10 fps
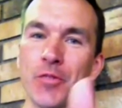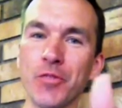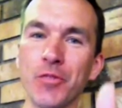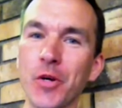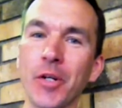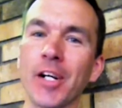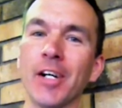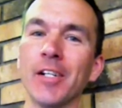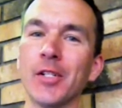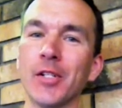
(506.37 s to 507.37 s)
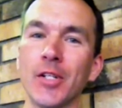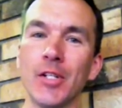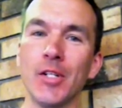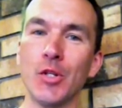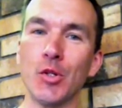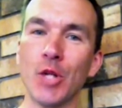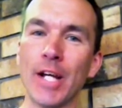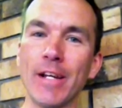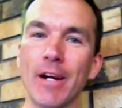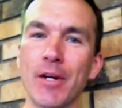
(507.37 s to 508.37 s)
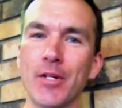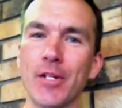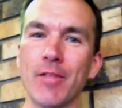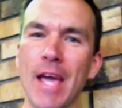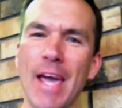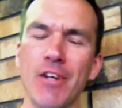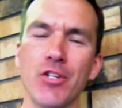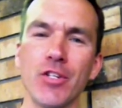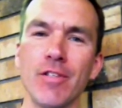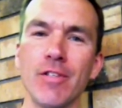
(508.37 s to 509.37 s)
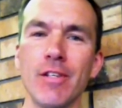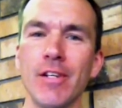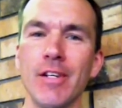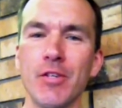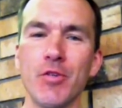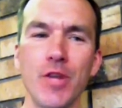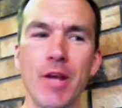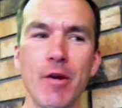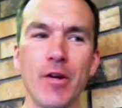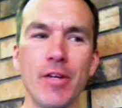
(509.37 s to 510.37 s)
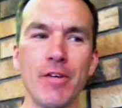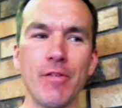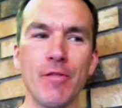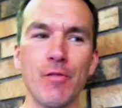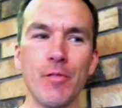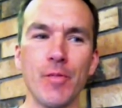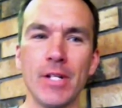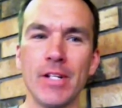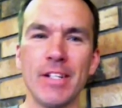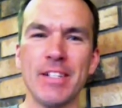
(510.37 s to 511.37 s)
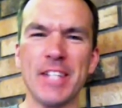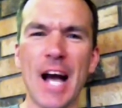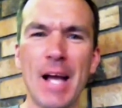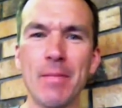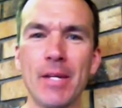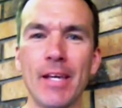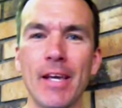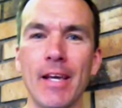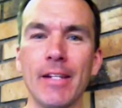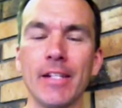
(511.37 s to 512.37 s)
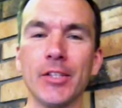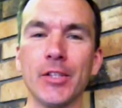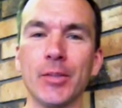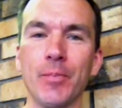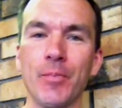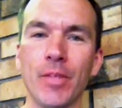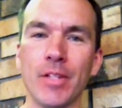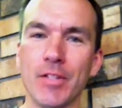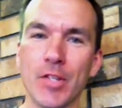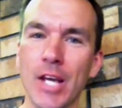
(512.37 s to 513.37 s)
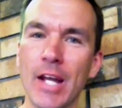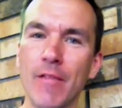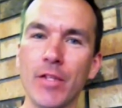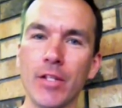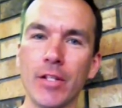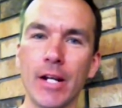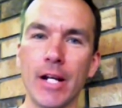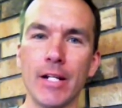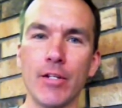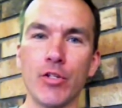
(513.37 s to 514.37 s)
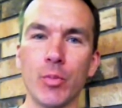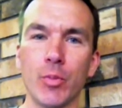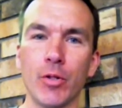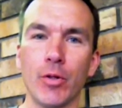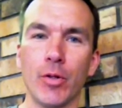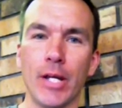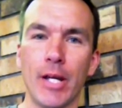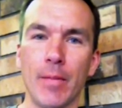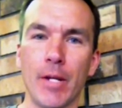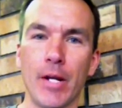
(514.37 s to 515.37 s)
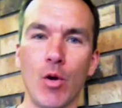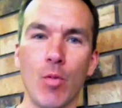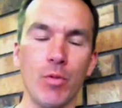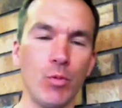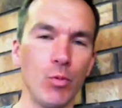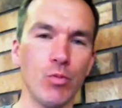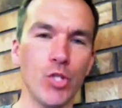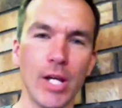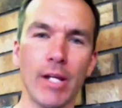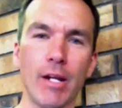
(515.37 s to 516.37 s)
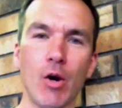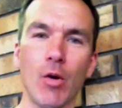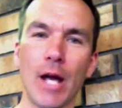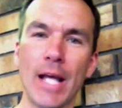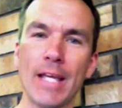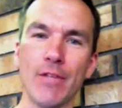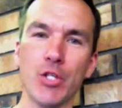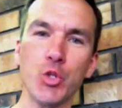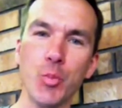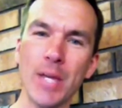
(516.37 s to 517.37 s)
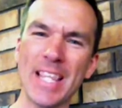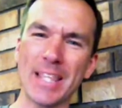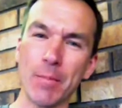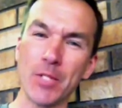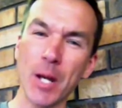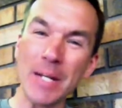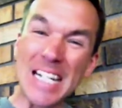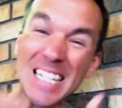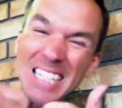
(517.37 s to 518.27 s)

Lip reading: 4-colored, lighthearted, action, narrative, die mechanics. It's got everything that I need in a superhero game, and I hope you check it out. I give it 2 big thumbs up.